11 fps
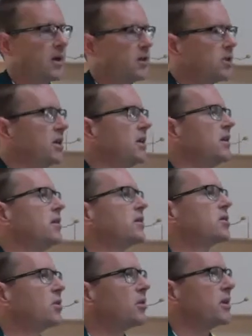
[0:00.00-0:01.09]
She
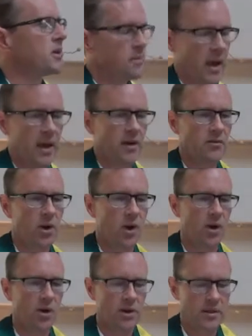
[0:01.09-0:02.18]
saw this man of
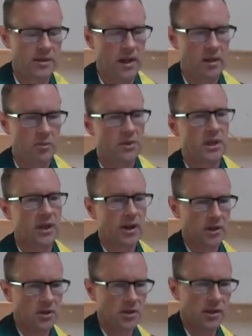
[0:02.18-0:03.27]
God, his name was
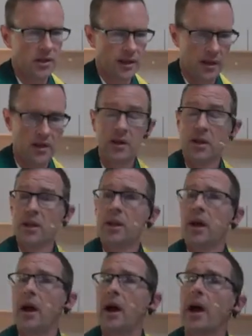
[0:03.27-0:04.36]
Elisha, and
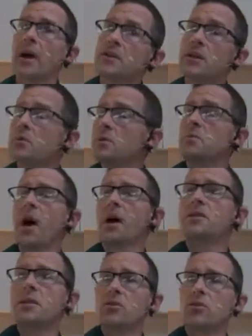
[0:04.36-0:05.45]
as he was
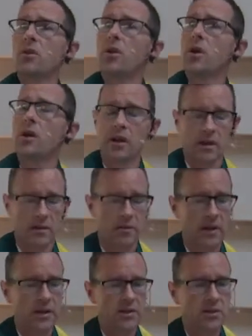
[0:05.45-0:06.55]
passing through her little
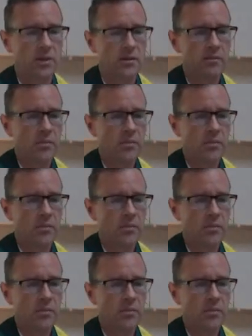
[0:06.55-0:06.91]
village,